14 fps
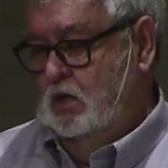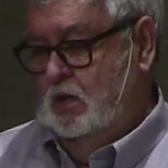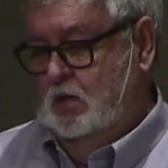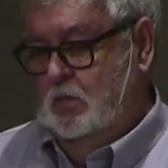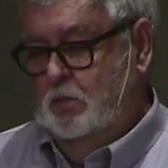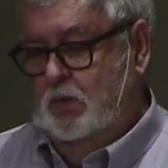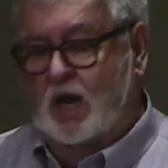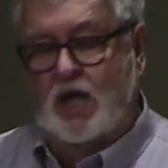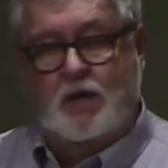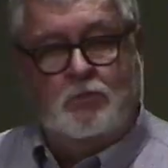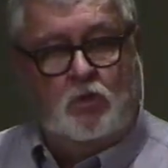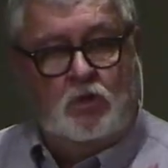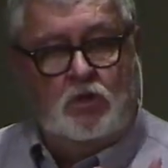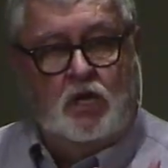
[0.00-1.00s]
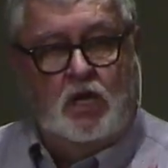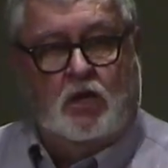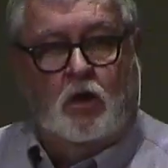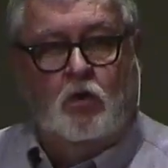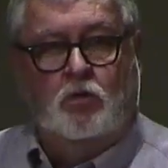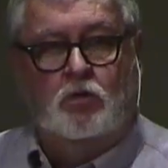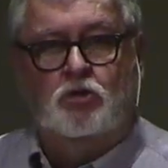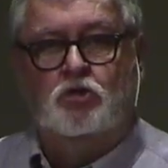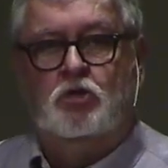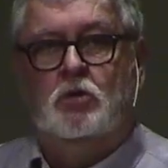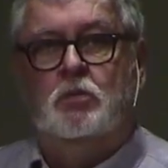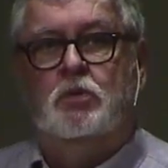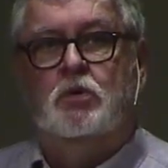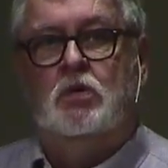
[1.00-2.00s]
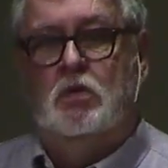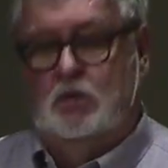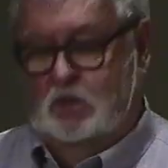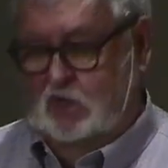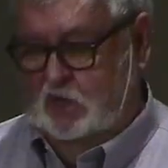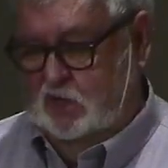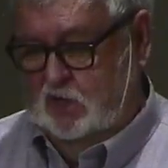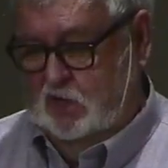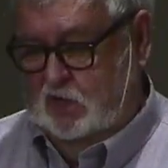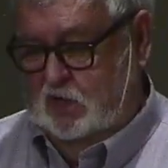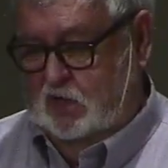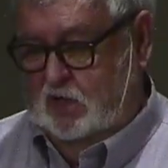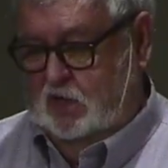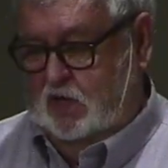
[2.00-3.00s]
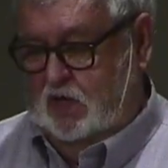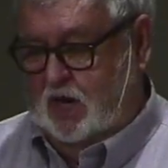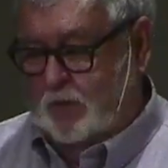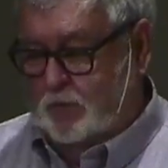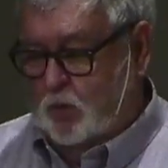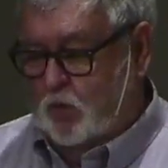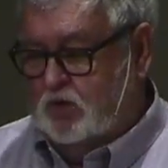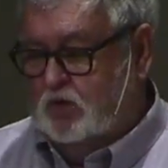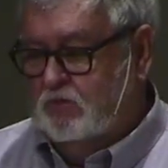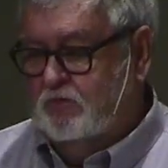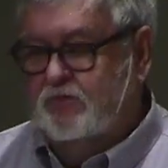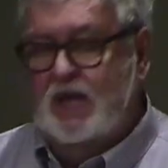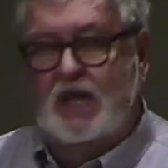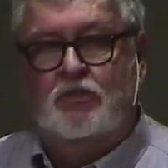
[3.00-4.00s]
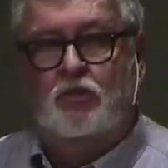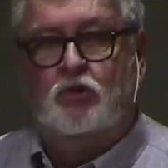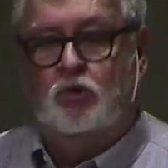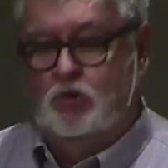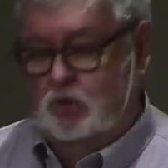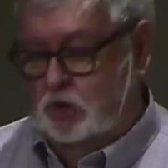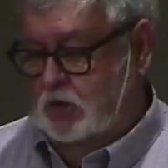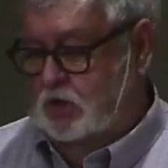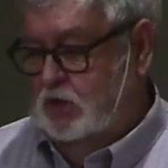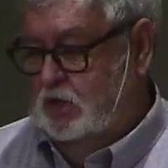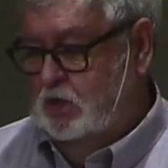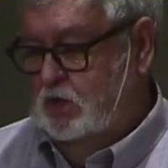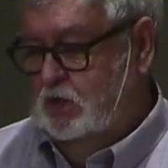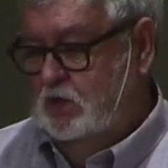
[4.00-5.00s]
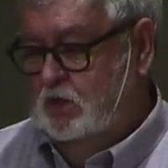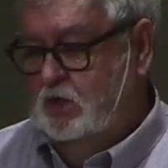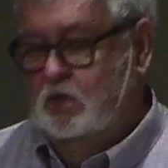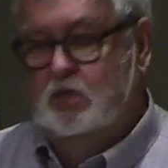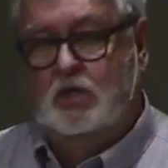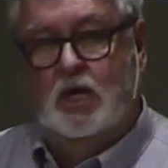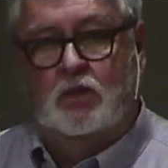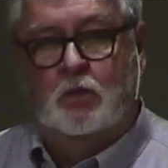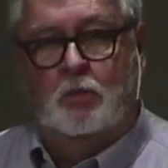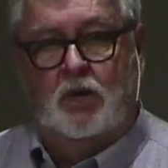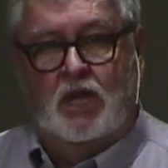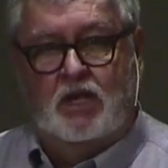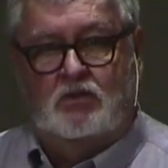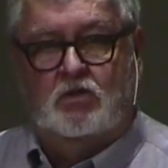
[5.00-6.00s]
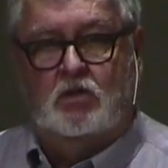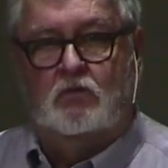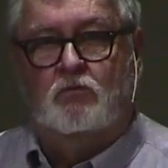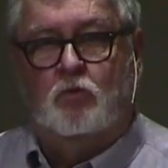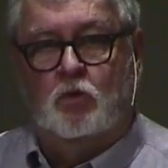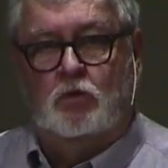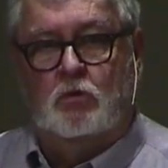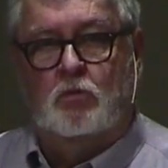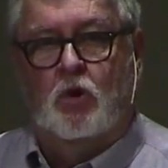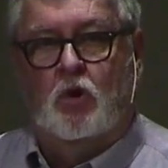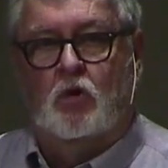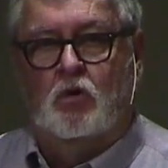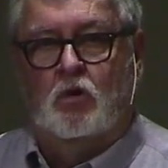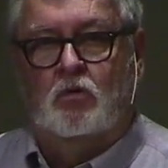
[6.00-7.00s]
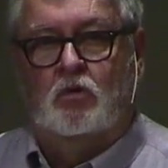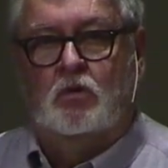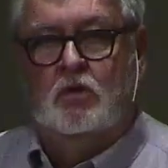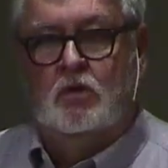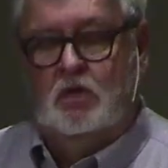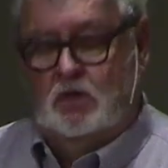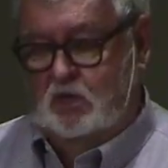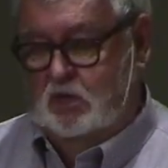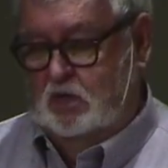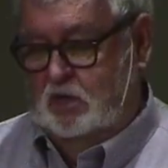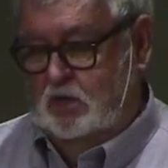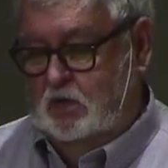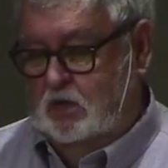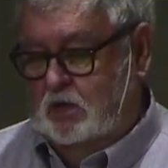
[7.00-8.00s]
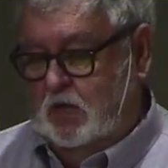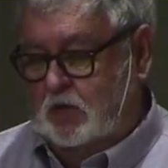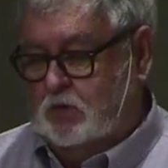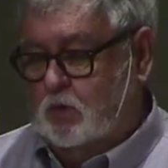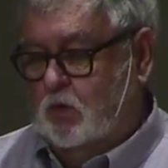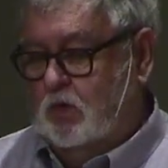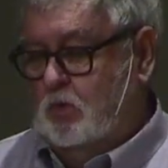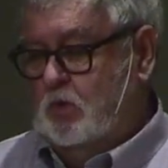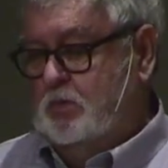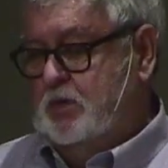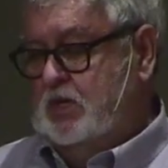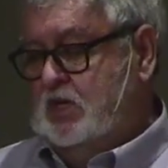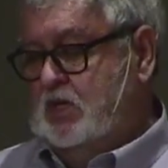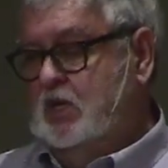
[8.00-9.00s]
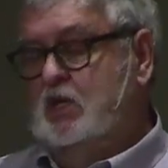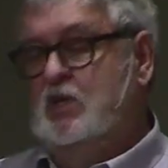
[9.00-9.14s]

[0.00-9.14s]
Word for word: but I'm going to take ownership and I'm going to find the good and the blessing for tomorrow. That's where we begin.